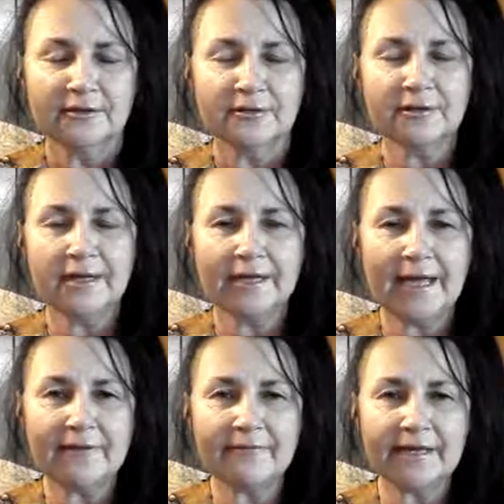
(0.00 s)
look like I
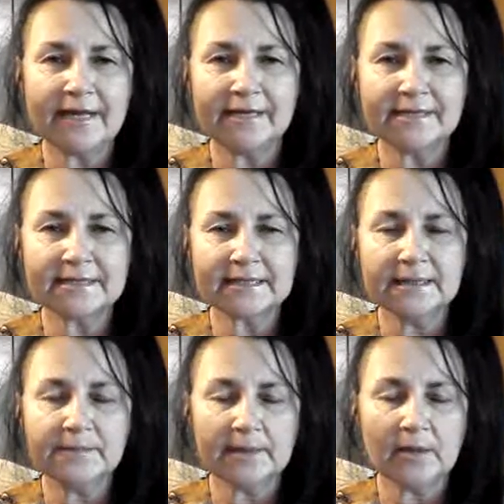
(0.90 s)
haven't had any
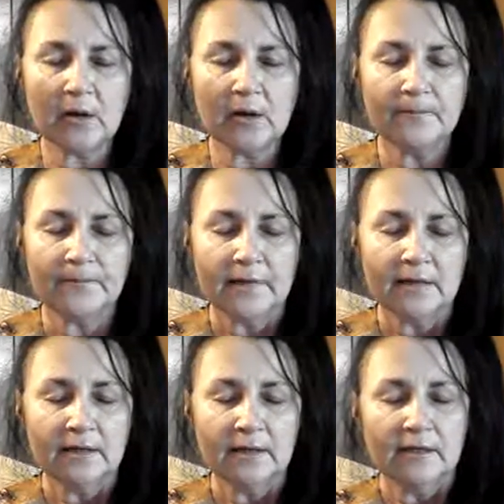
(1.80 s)
sleep at all.
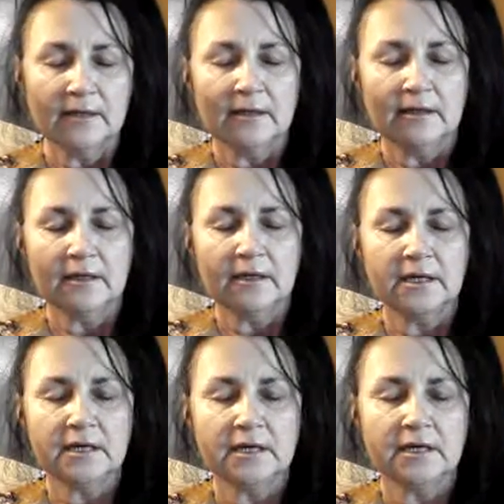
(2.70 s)

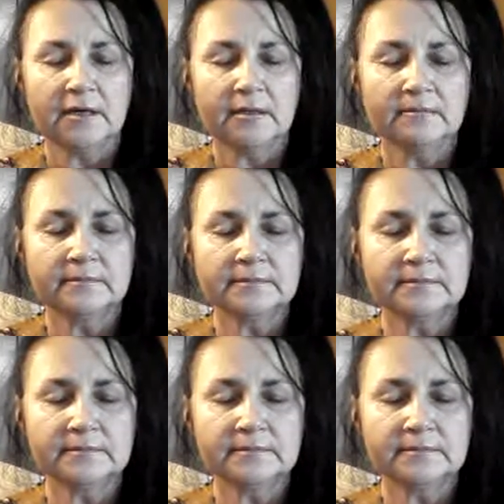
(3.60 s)
Um,